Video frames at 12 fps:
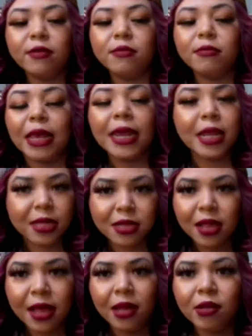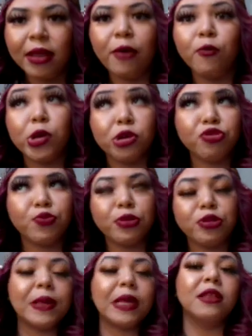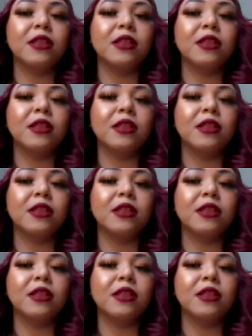eating style that we're supposed to eat,